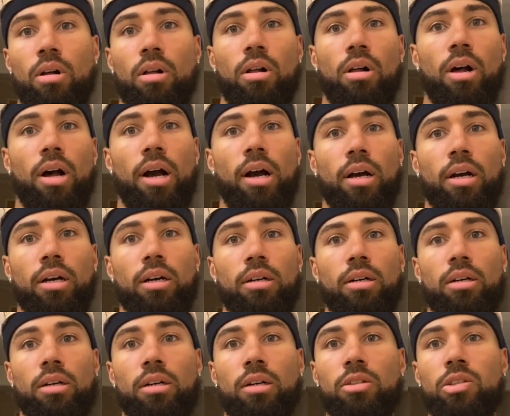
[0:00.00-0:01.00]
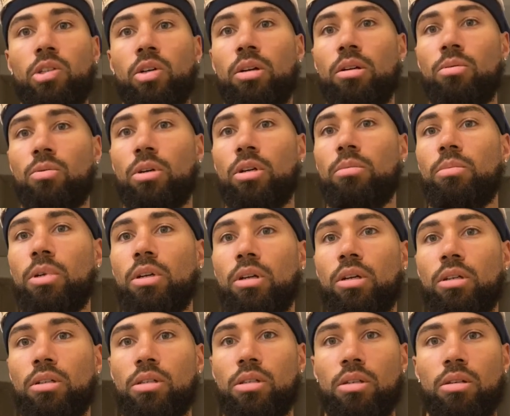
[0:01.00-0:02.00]
our Coach Crean wanted me to
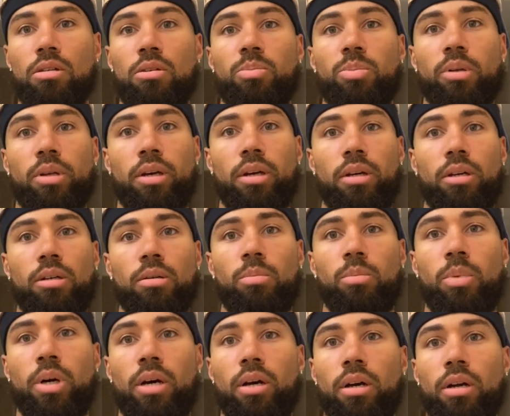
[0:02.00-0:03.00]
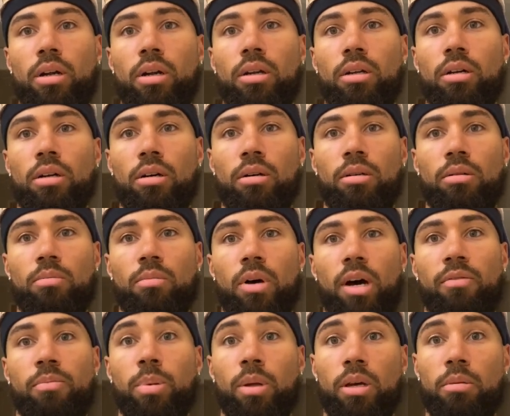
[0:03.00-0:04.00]
continue playing, but I
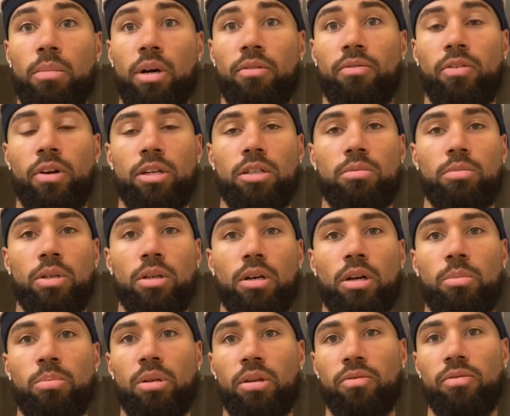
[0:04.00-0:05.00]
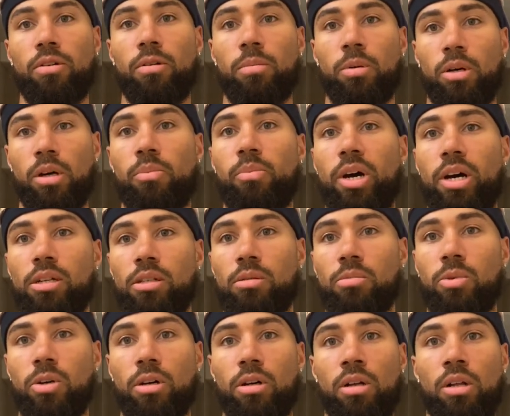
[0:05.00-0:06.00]
played my freshman year. I played football and
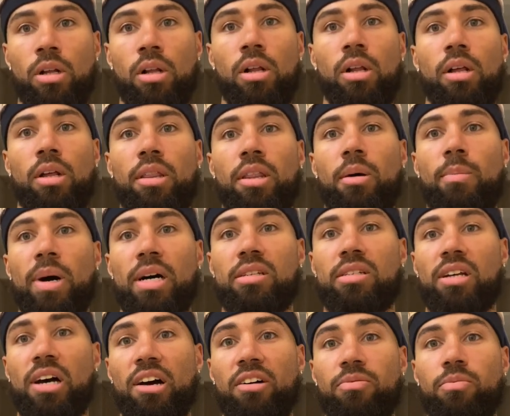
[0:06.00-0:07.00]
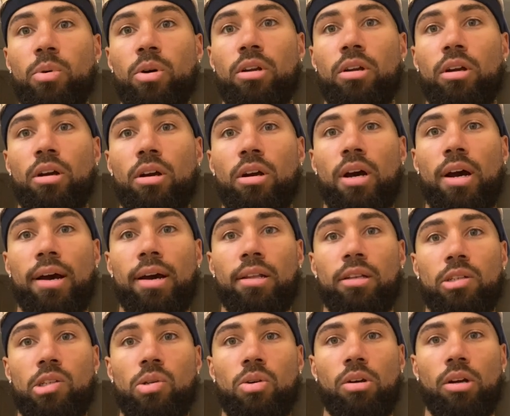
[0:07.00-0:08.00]
basketball. Then my sophomore year, I had the
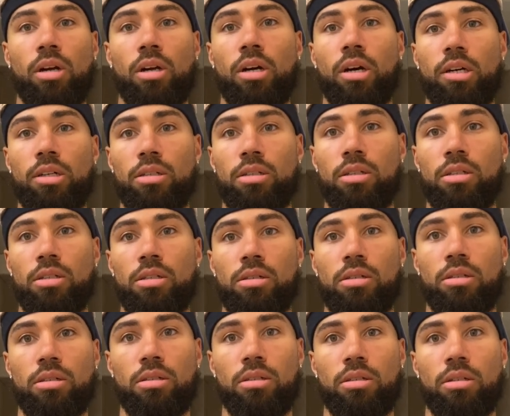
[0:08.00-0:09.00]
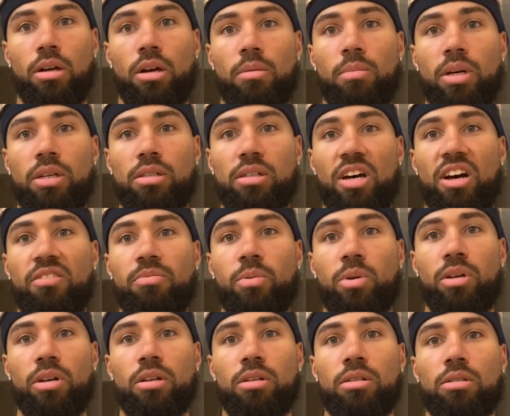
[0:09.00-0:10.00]
2 concussions during my sophomore
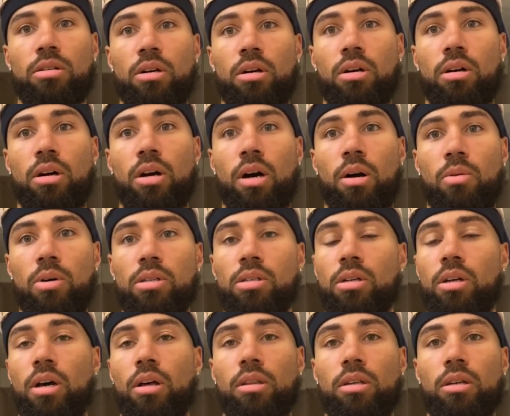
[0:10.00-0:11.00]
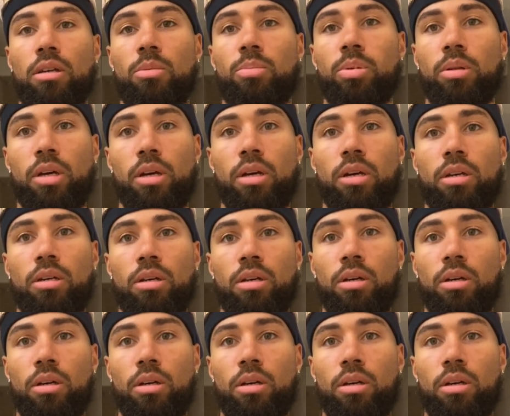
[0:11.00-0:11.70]
year, so I wasn't healthy to play